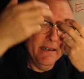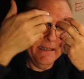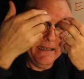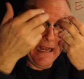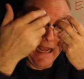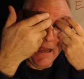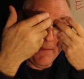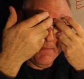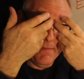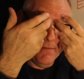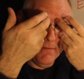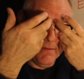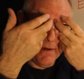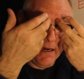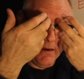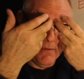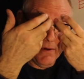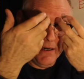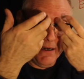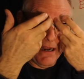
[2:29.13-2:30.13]
tap
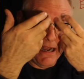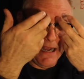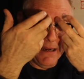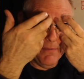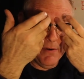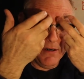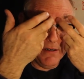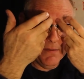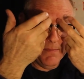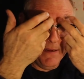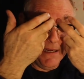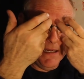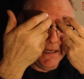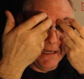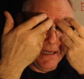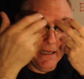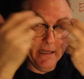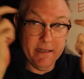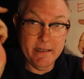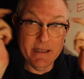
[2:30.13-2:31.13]
right where your eyebrows
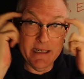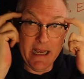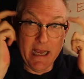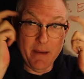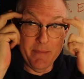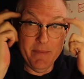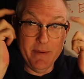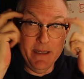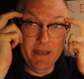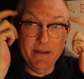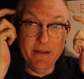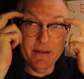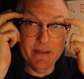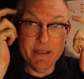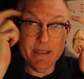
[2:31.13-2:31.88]
begin, tap either